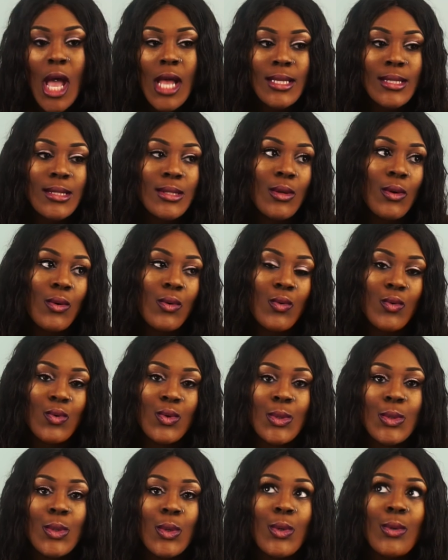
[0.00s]
It's not good,
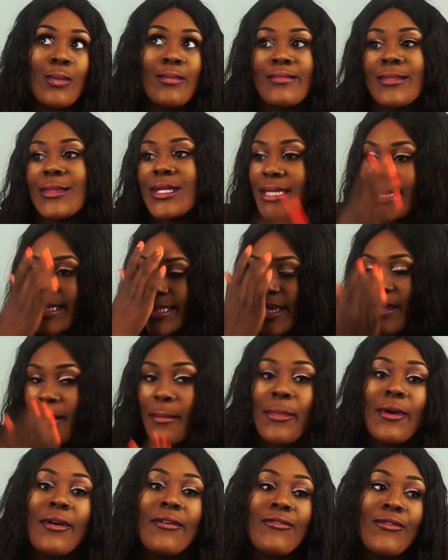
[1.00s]
so just say
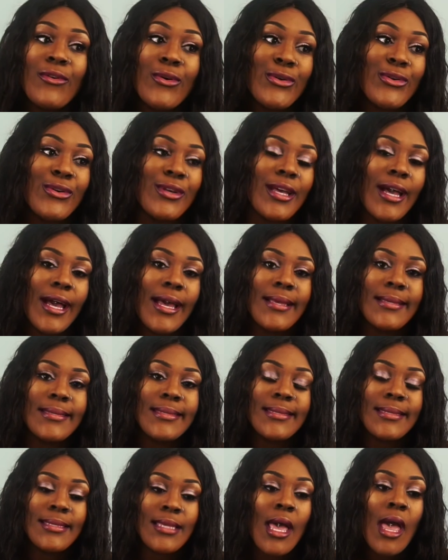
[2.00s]
a prayer for you
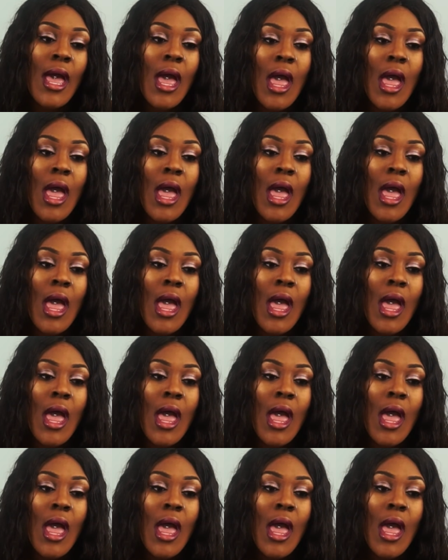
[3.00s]
guys.